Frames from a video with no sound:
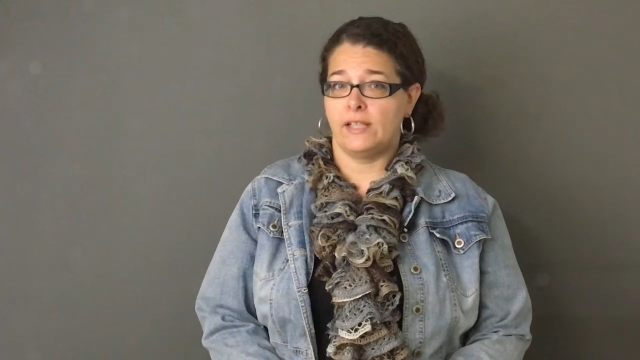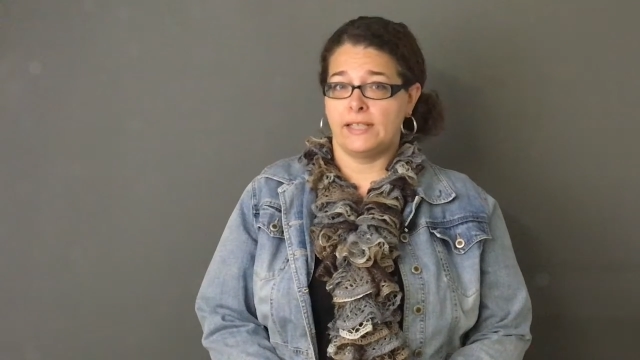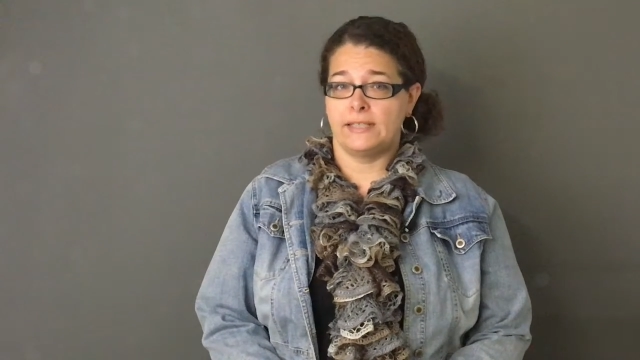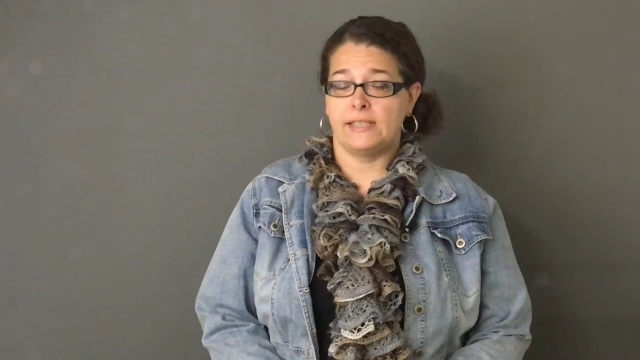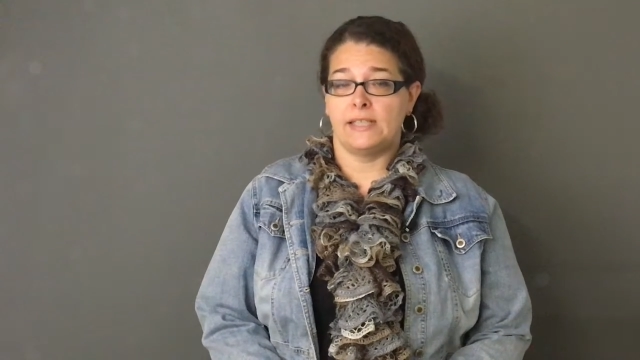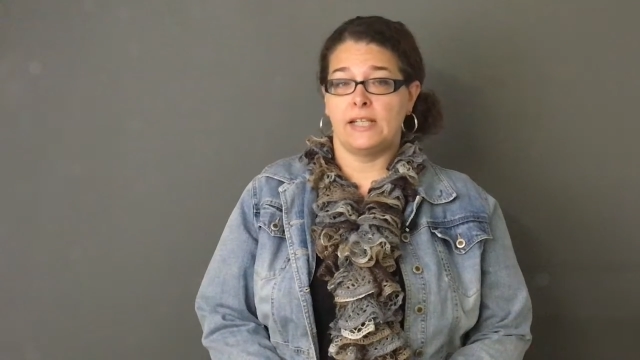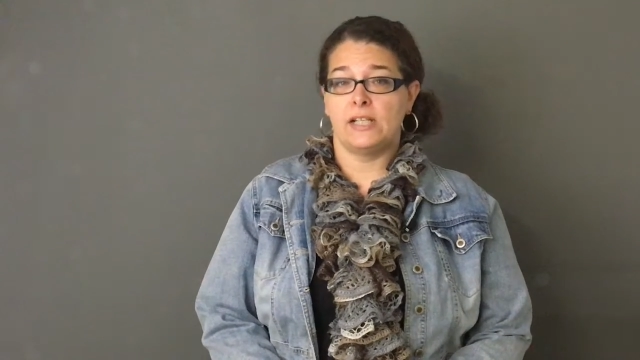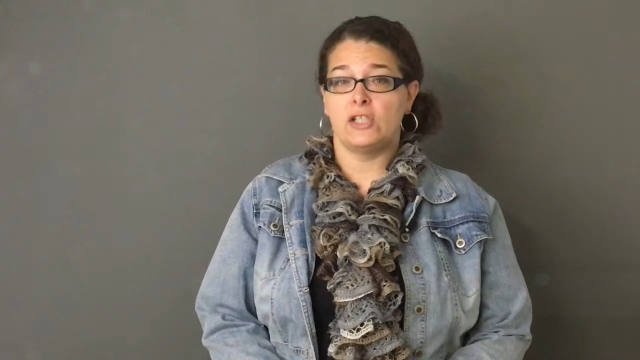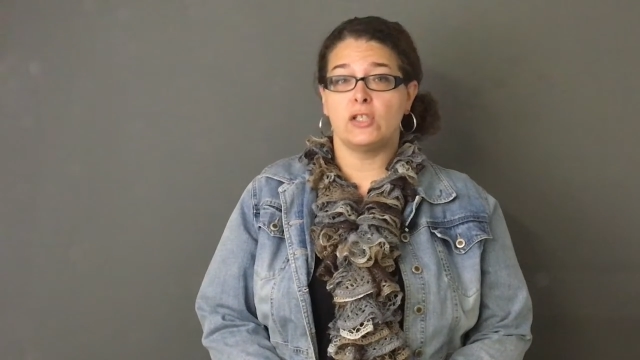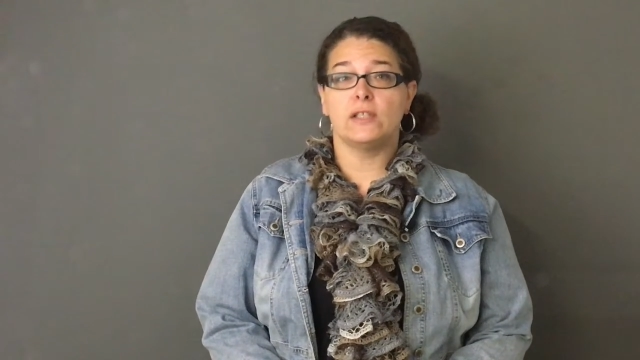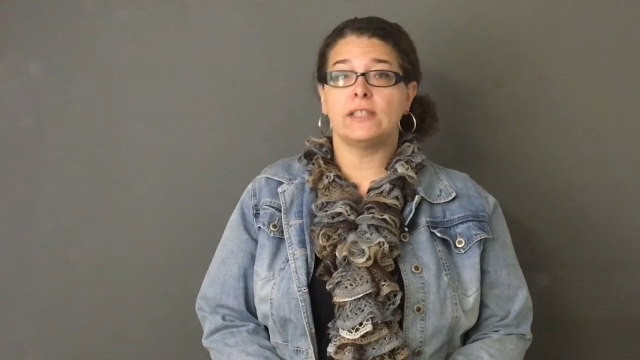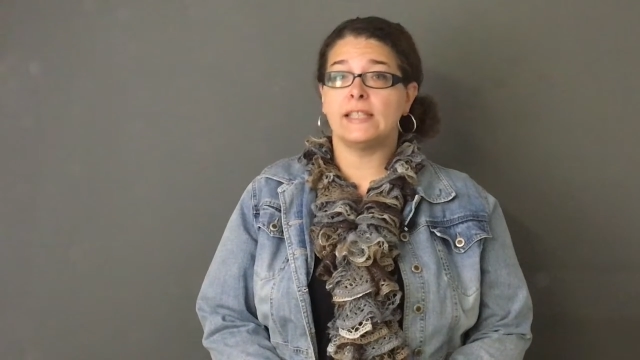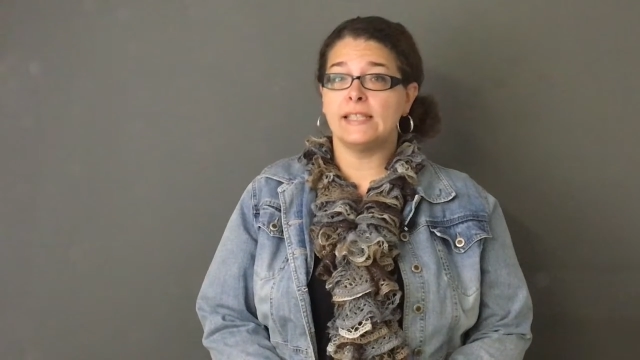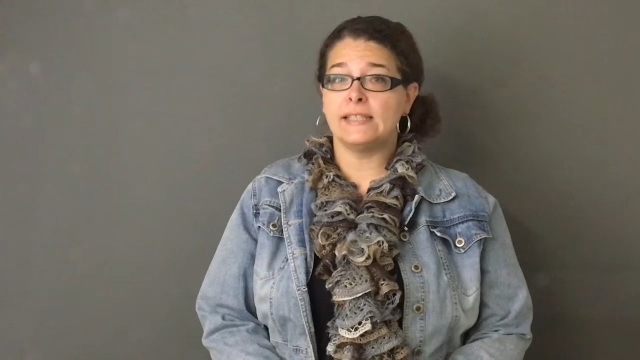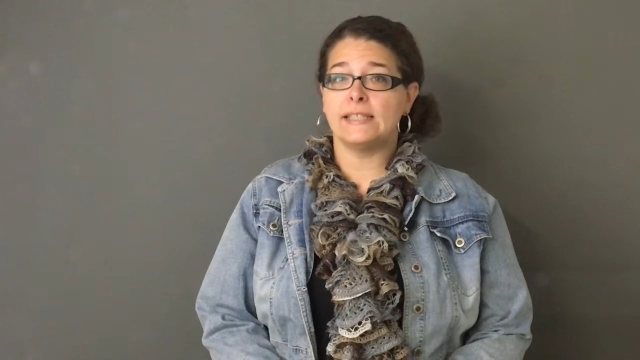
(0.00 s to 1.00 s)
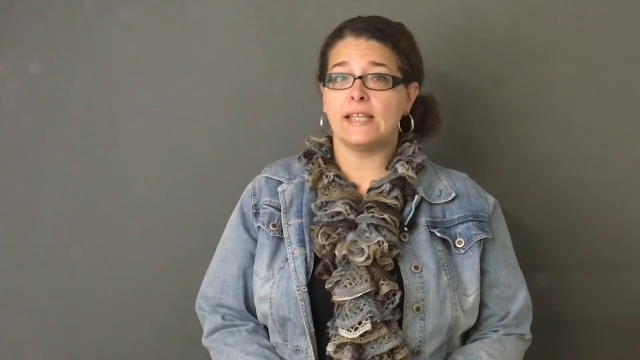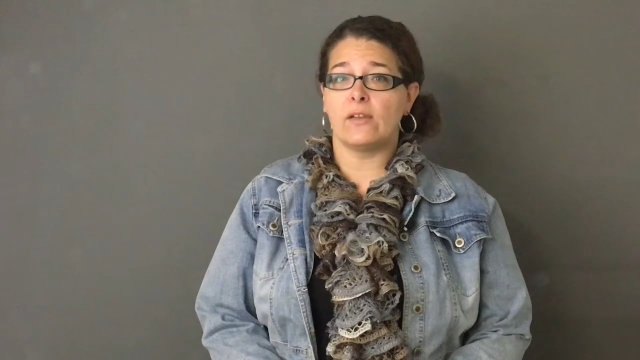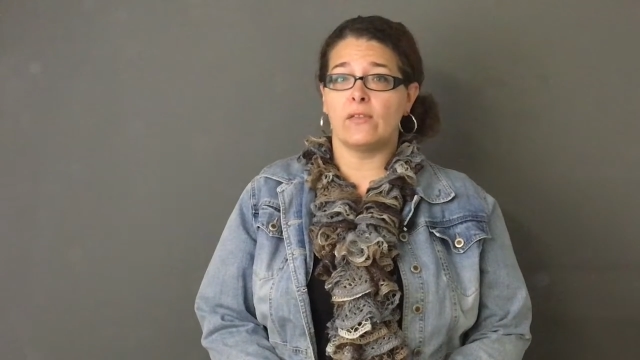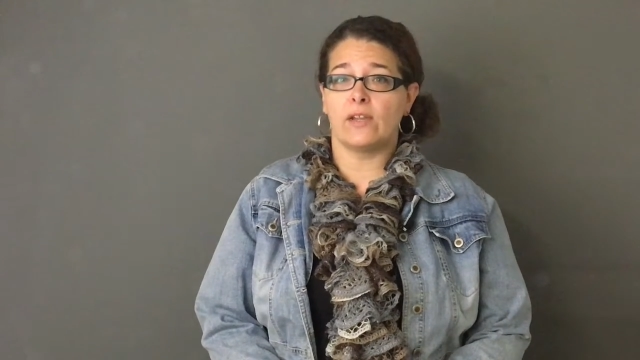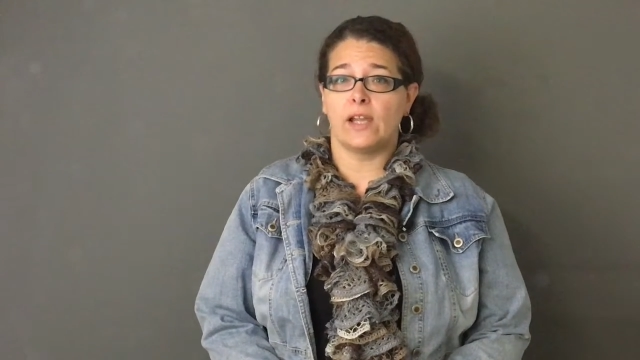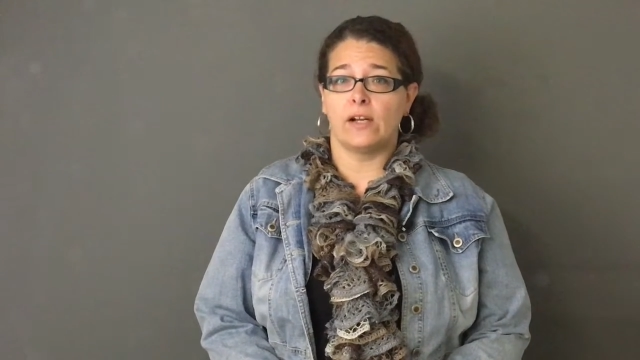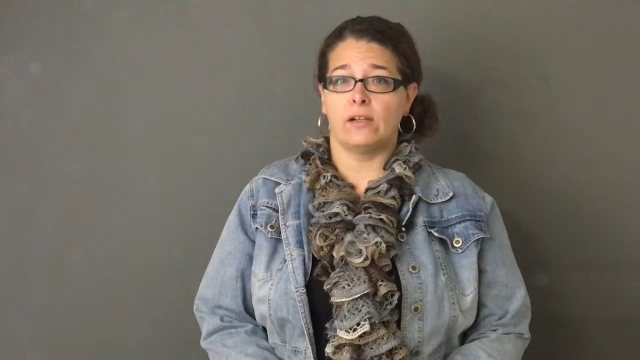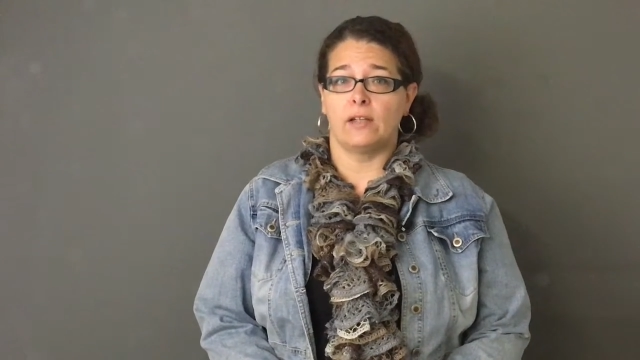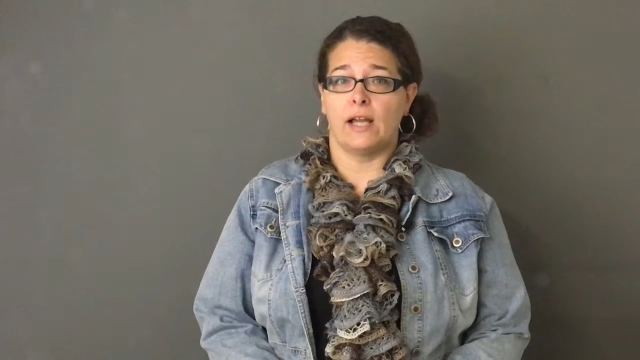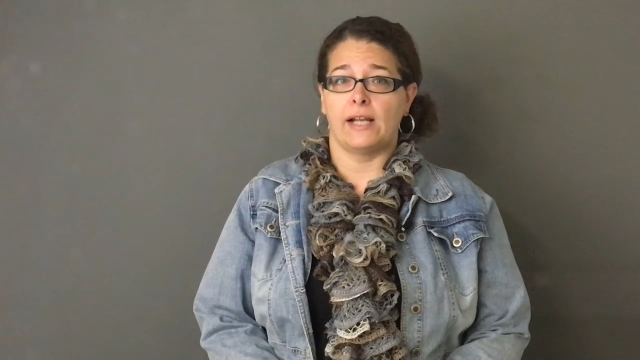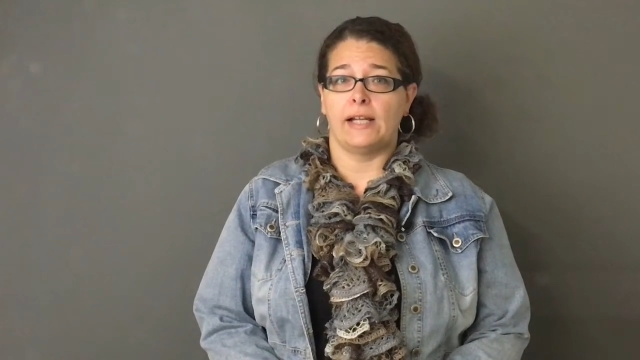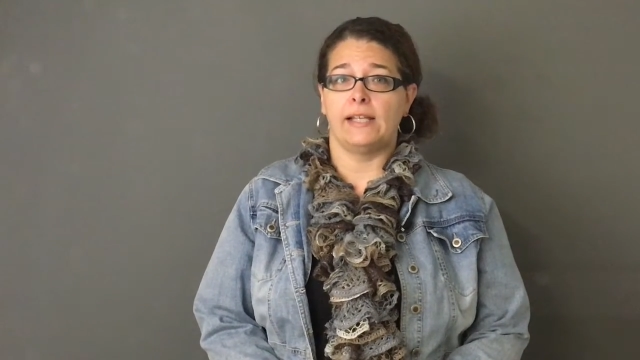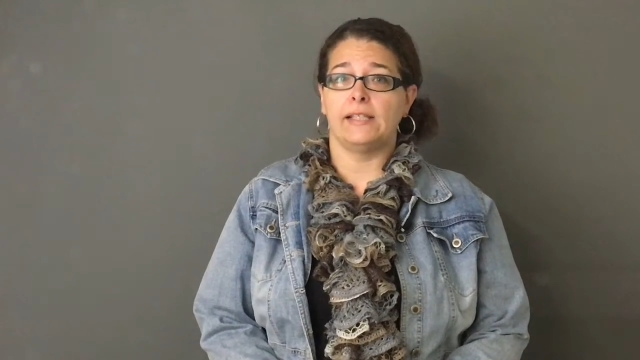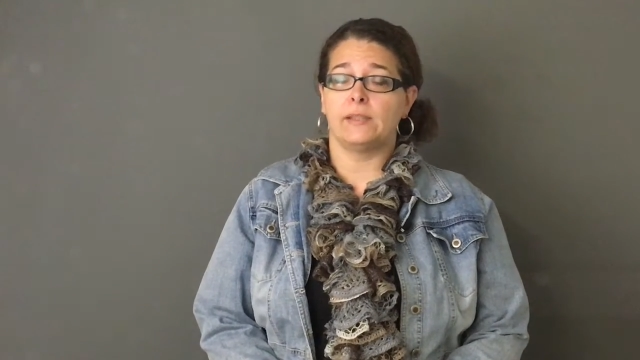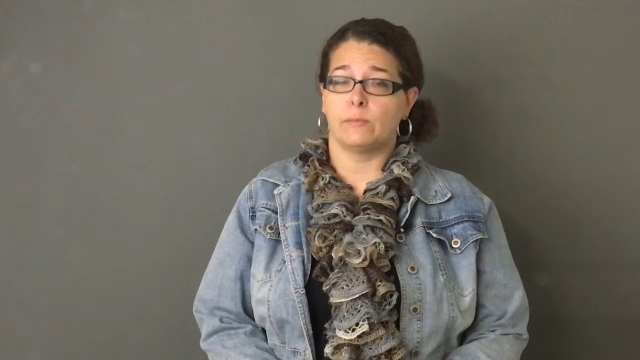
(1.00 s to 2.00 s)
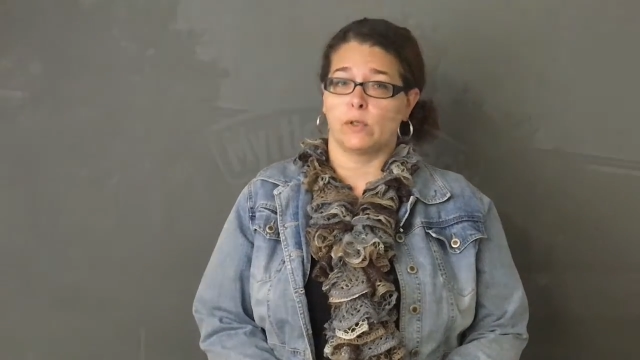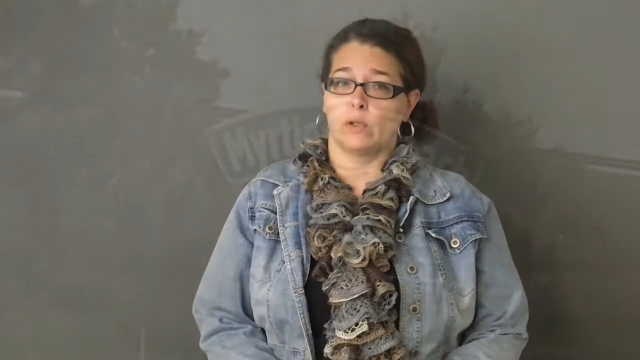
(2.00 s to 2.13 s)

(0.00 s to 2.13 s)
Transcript: destinations in South Carolina is